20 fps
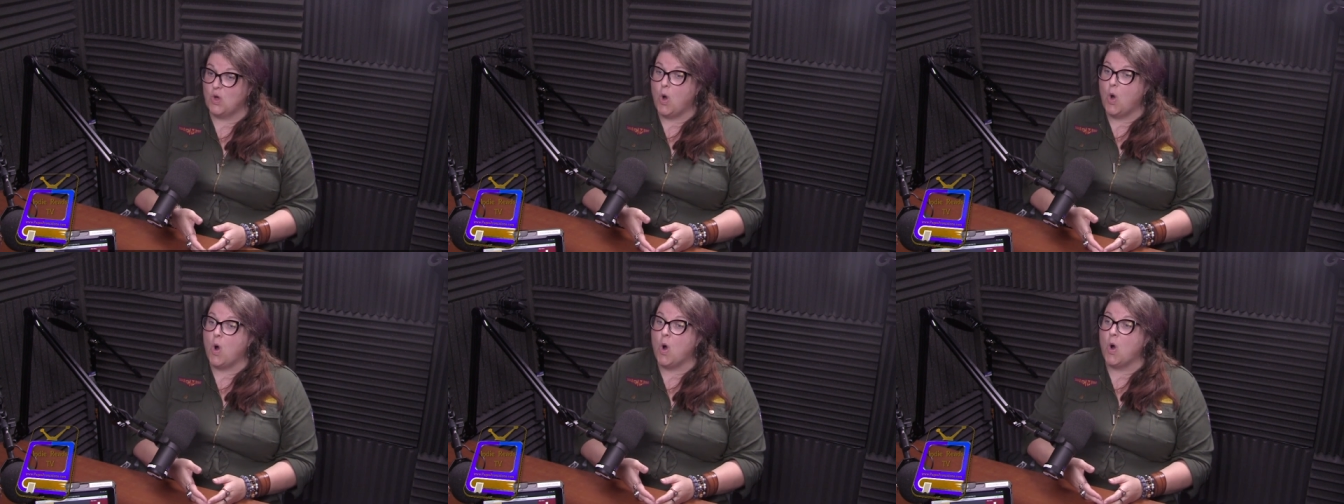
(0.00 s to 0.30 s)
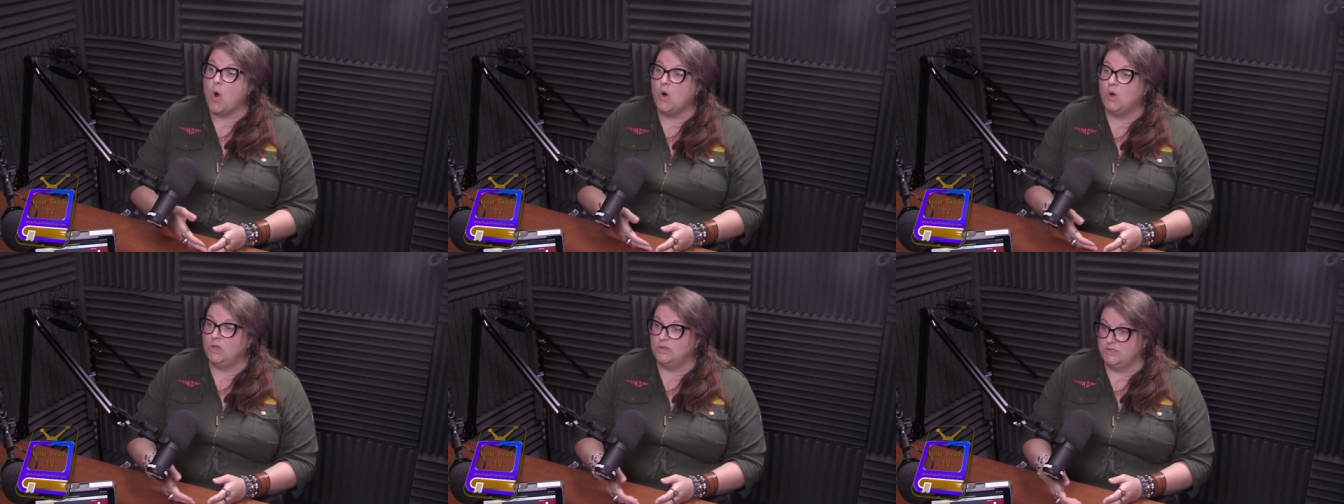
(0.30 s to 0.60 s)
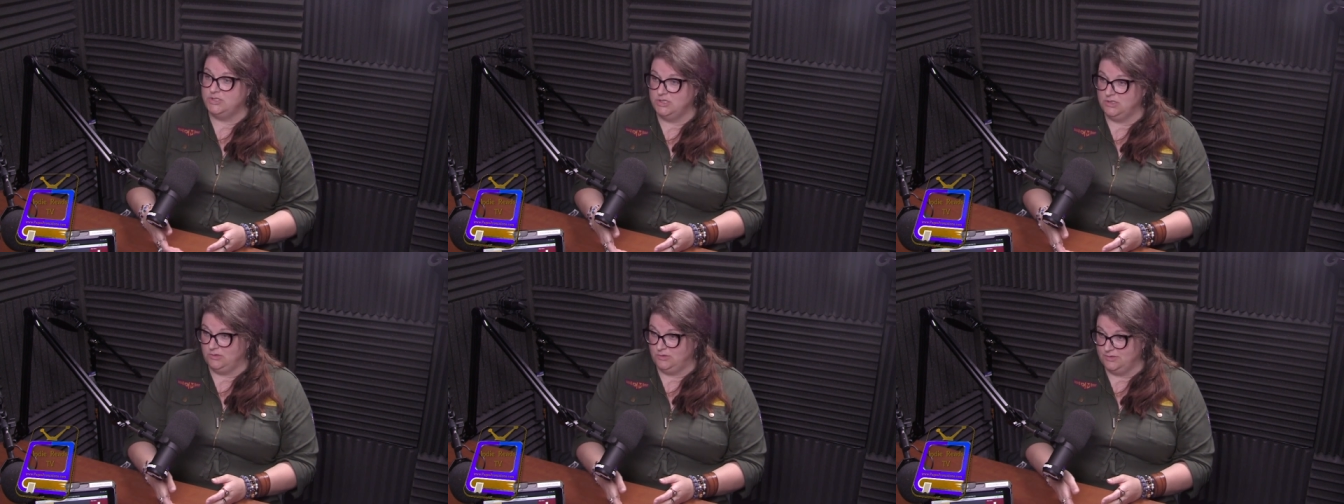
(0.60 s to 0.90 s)
all
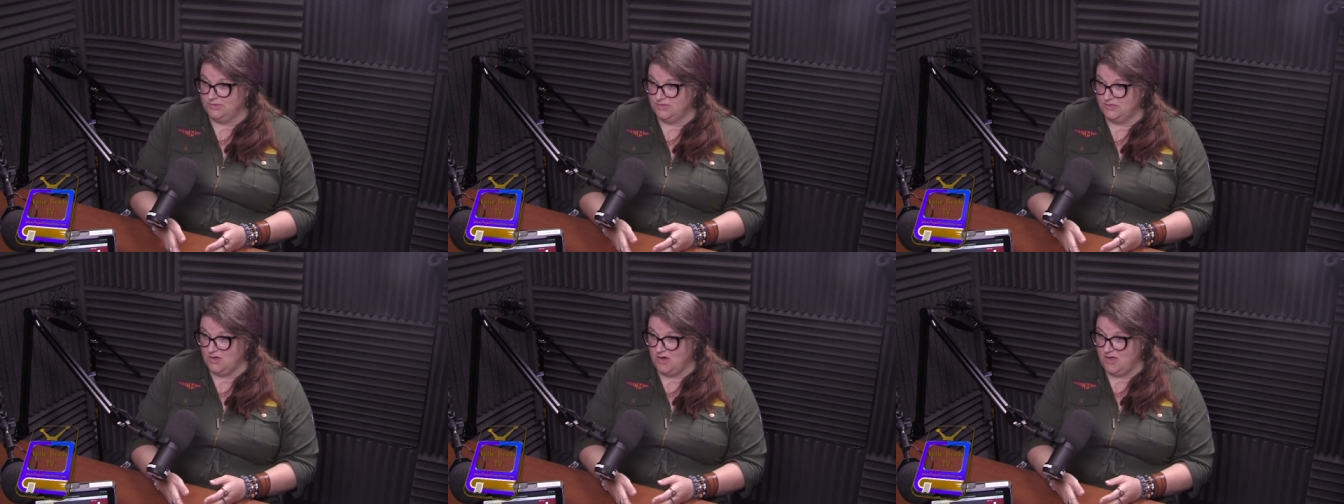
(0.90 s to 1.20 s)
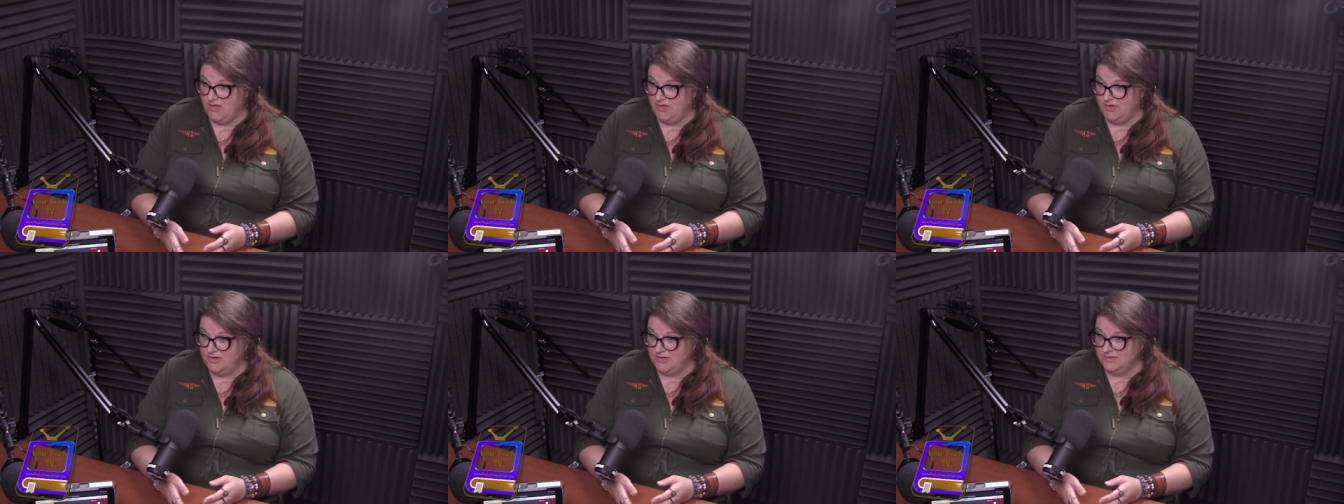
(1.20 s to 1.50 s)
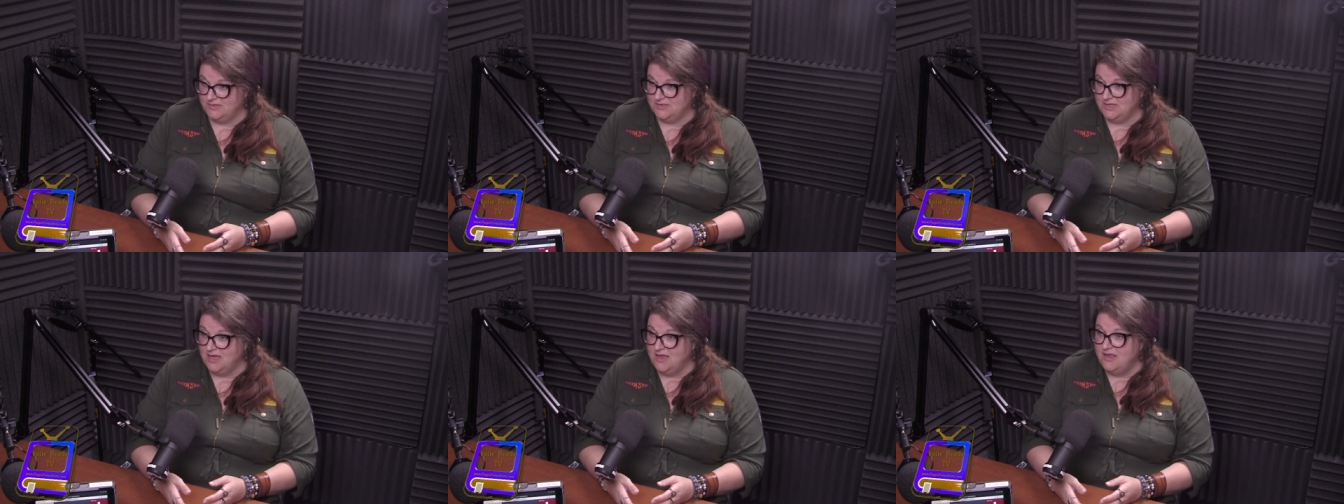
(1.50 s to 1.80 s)
children's
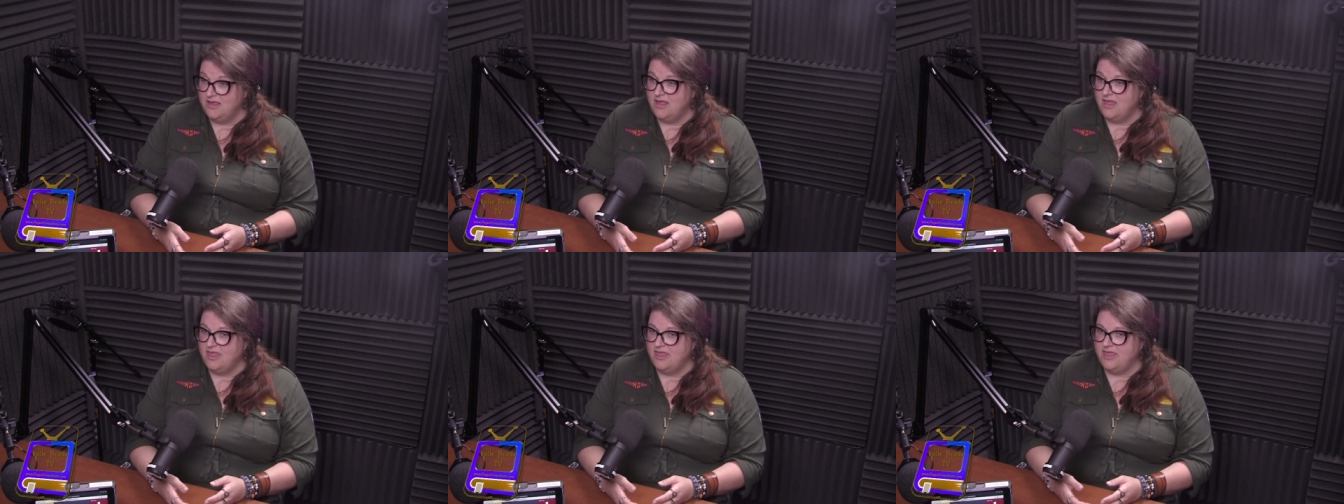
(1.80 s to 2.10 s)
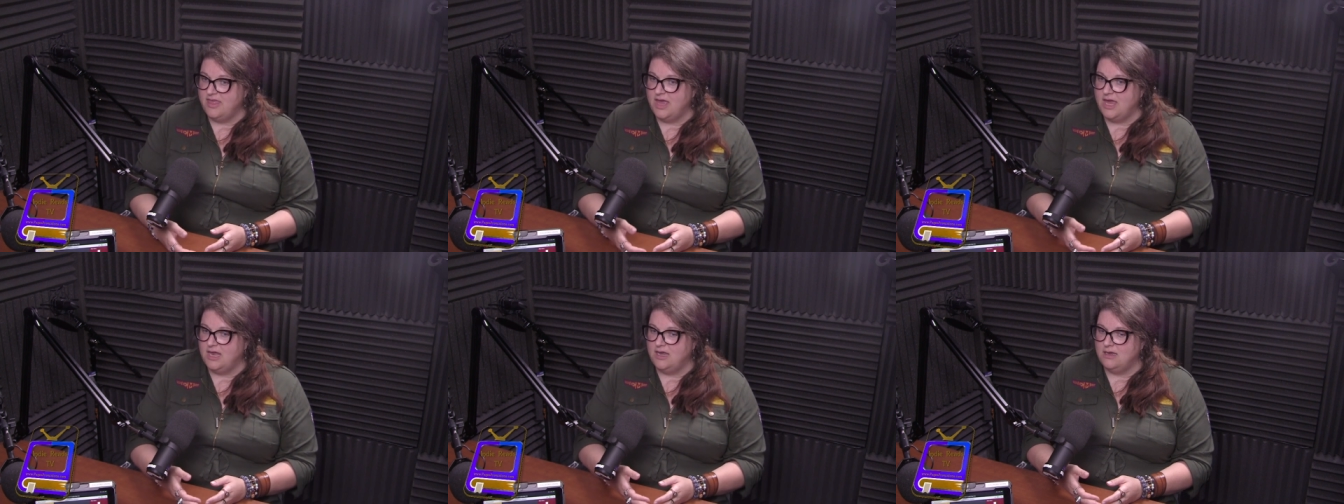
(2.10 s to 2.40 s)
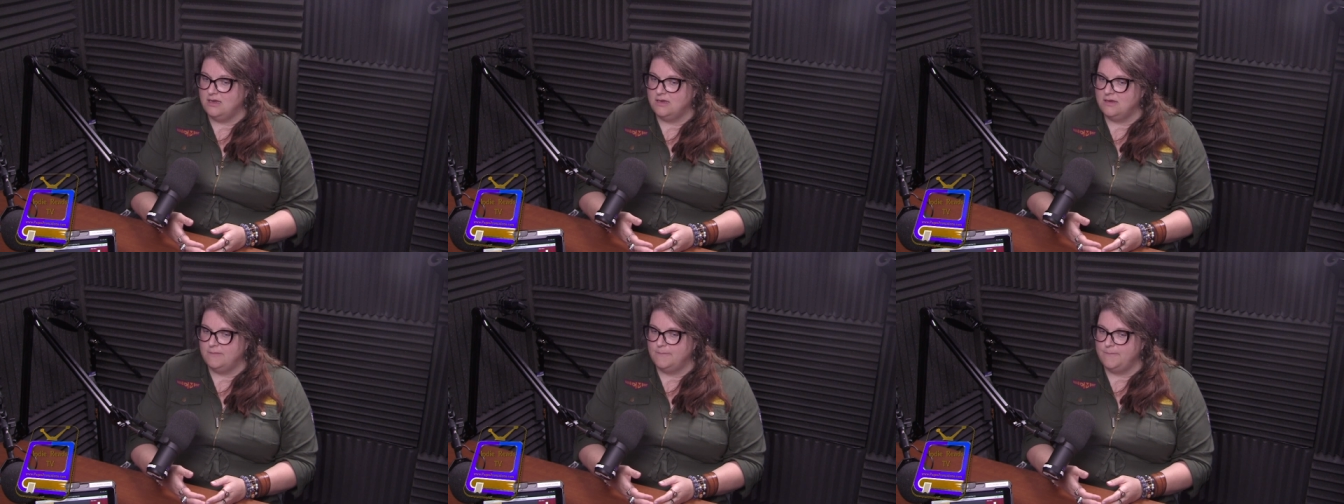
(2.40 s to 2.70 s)
authors,
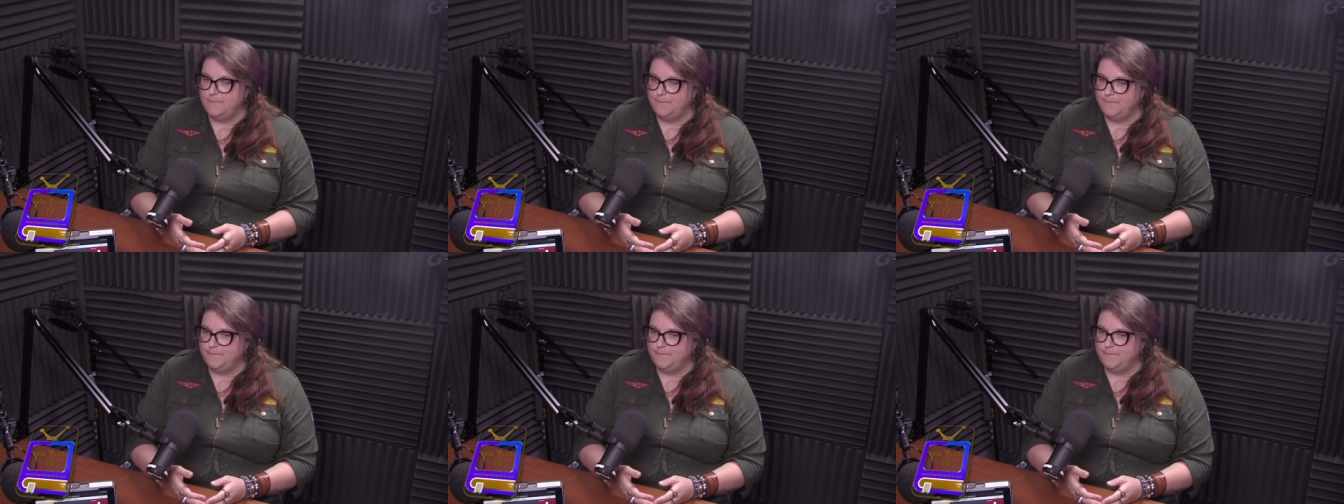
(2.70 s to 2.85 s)
then